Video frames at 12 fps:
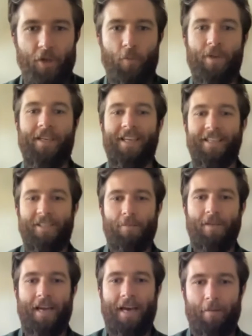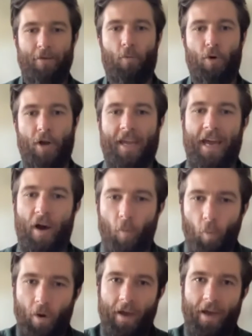We need to be able to work
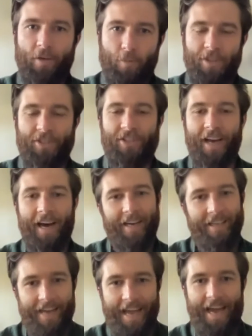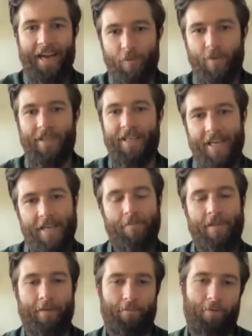out, where do we start and how do we keep
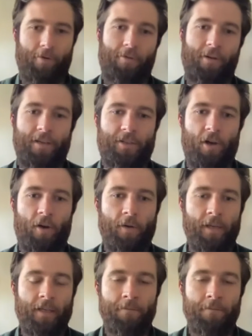that progress going?